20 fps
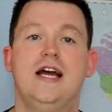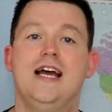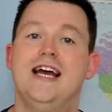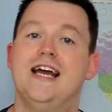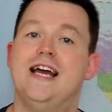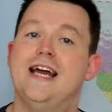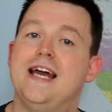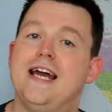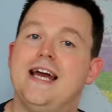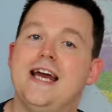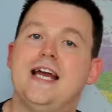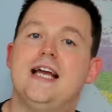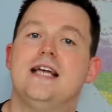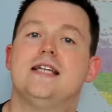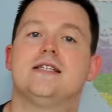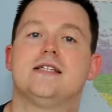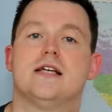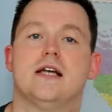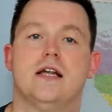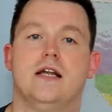It
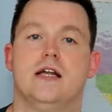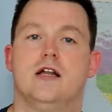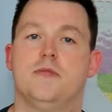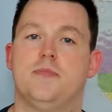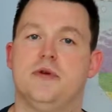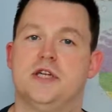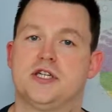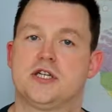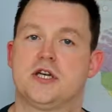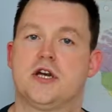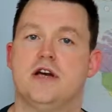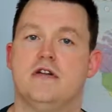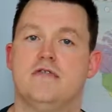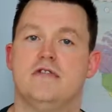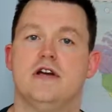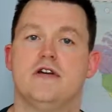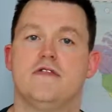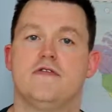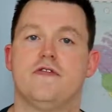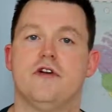is a little bit
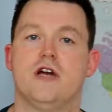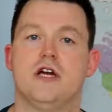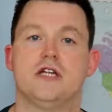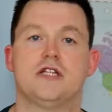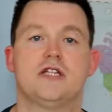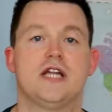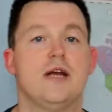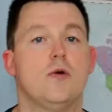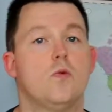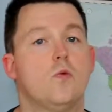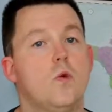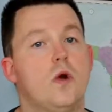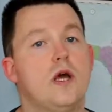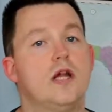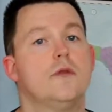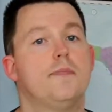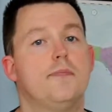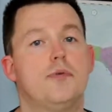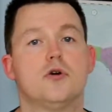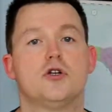scary at first. It
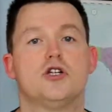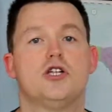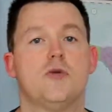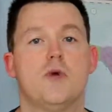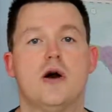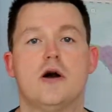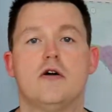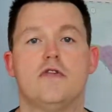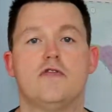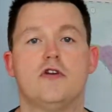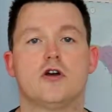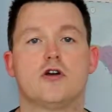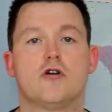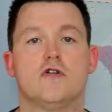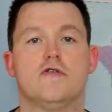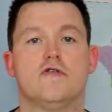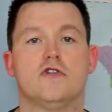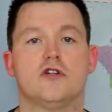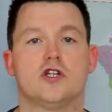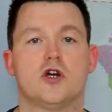will push you out of your
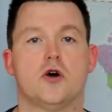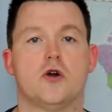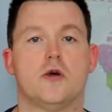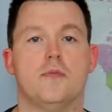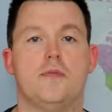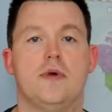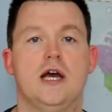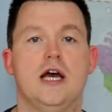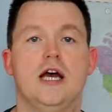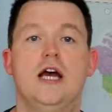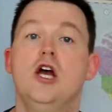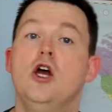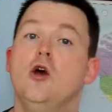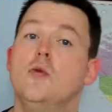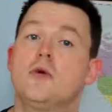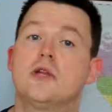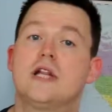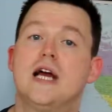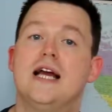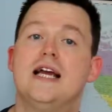comfort zone a bit,
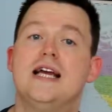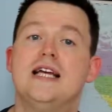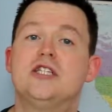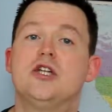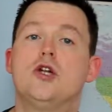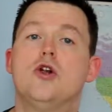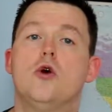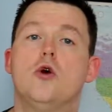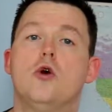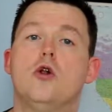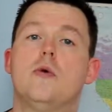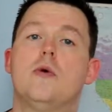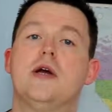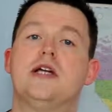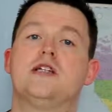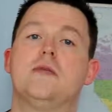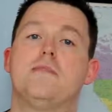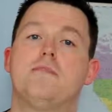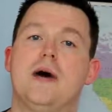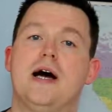but that isn't
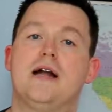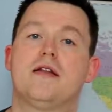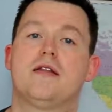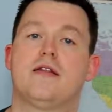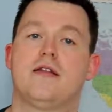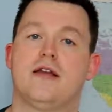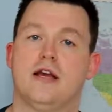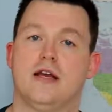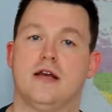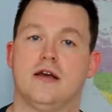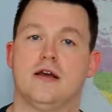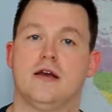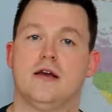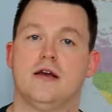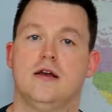always a bad thing.